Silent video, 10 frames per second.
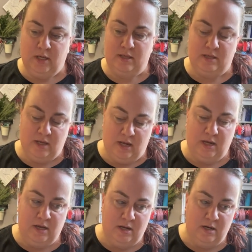
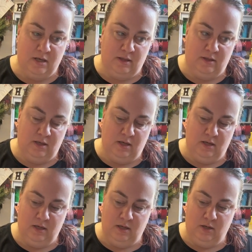than
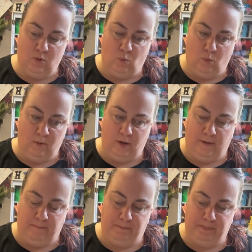the,
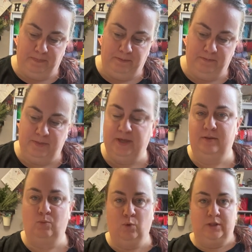
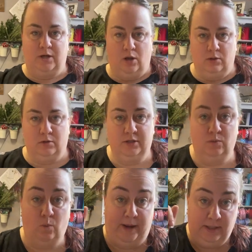than what the color is
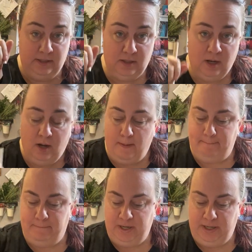wet,
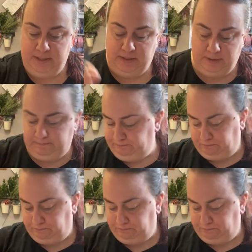but